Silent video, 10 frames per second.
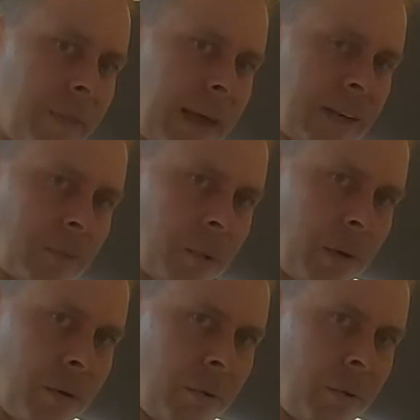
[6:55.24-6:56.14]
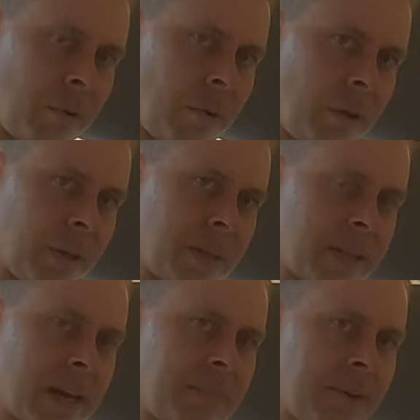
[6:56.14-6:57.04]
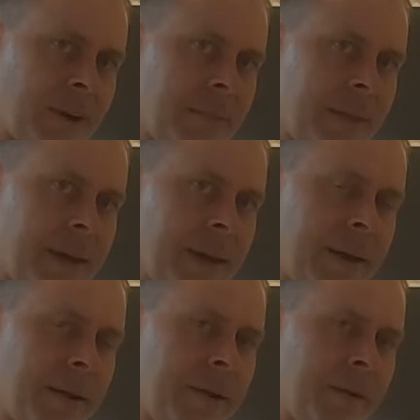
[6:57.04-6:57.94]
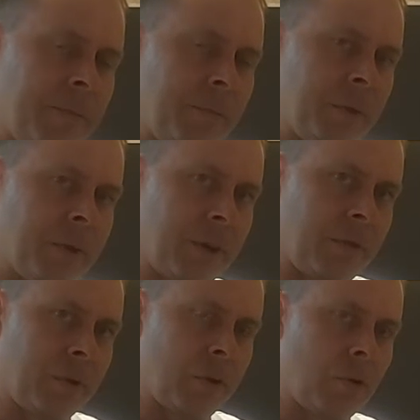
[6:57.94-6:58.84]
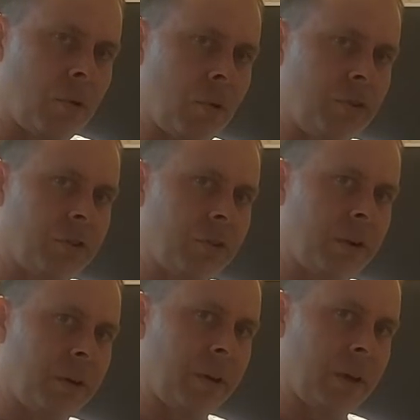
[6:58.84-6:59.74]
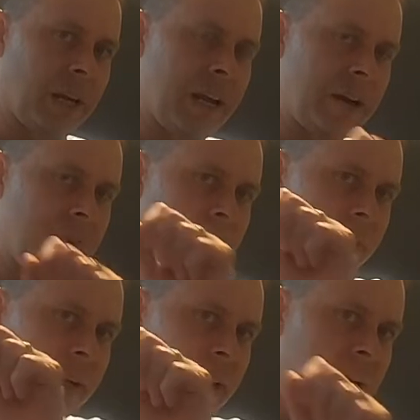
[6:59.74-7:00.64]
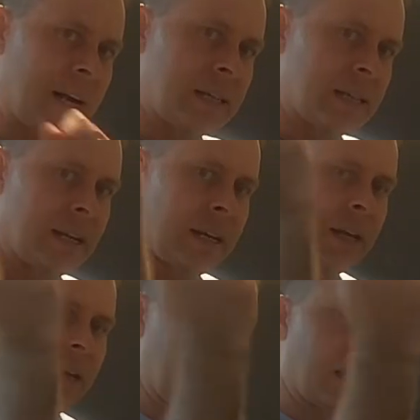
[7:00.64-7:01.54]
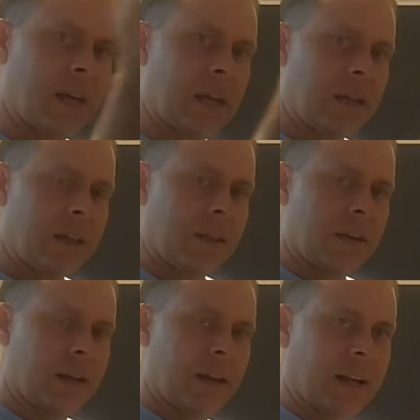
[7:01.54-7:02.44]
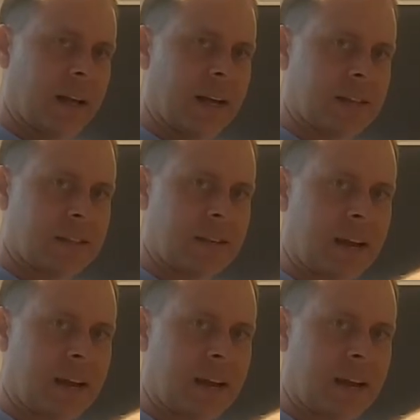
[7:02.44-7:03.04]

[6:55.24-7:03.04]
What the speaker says: that's when you haul at the same time there. If you haul too early during the cast here, then you're going to cast